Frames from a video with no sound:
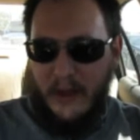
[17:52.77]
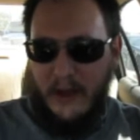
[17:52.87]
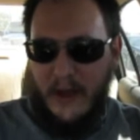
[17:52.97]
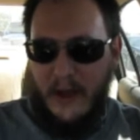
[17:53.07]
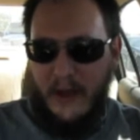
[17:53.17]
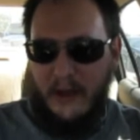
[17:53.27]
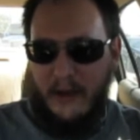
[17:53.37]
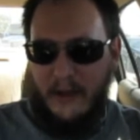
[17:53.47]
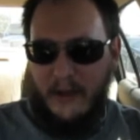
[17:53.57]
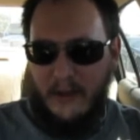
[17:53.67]

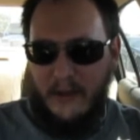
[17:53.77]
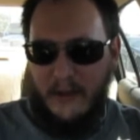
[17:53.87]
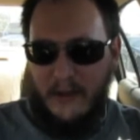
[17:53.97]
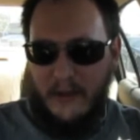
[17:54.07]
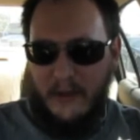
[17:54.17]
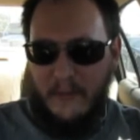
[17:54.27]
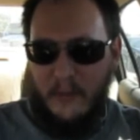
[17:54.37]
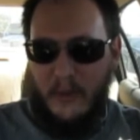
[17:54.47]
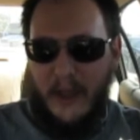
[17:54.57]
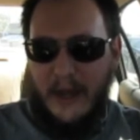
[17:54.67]

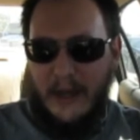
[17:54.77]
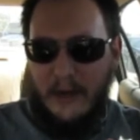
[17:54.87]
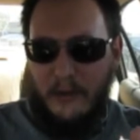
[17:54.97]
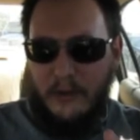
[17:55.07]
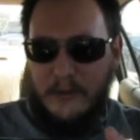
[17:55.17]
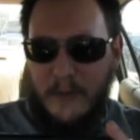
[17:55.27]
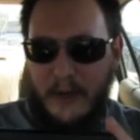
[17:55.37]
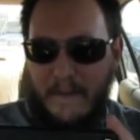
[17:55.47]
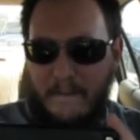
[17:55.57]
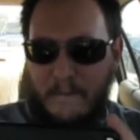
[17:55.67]
non-planned endorsement,